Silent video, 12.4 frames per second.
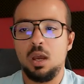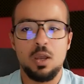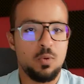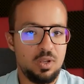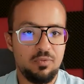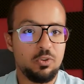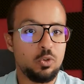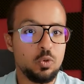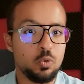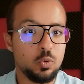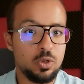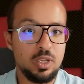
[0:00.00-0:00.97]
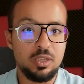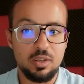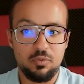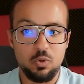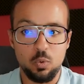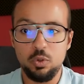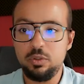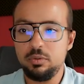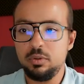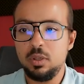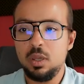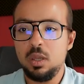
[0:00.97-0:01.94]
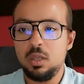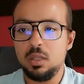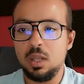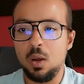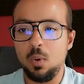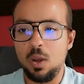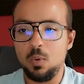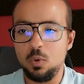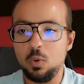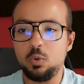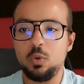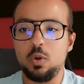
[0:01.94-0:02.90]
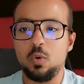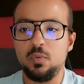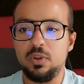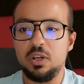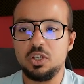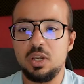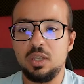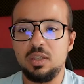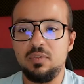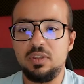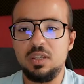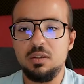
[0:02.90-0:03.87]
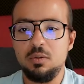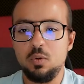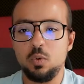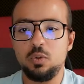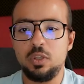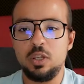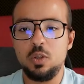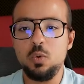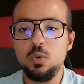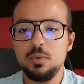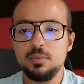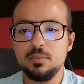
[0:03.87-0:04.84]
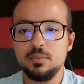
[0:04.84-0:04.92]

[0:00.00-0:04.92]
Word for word: I will leave it to you to read if you want. Now I will go to the configuration activity, continue,